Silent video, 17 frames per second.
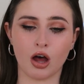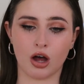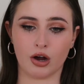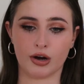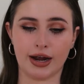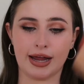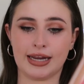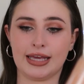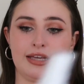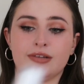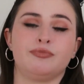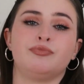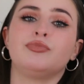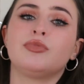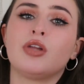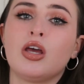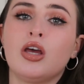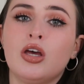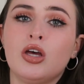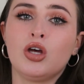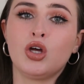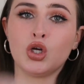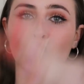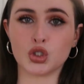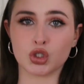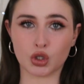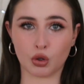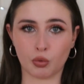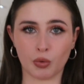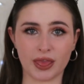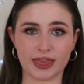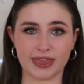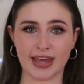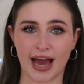Alrighty,
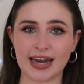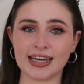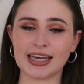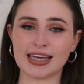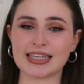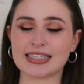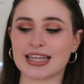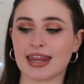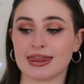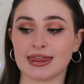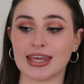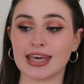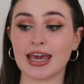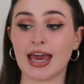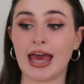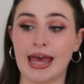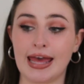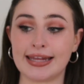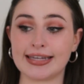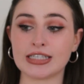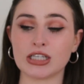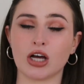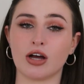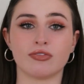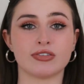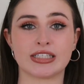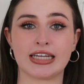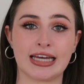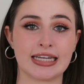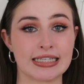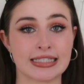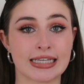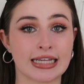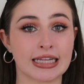so that is the end of
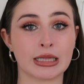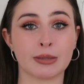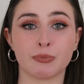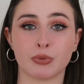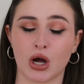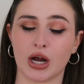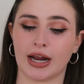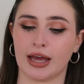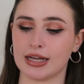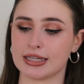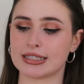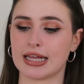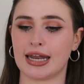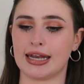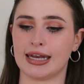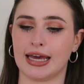testing the products.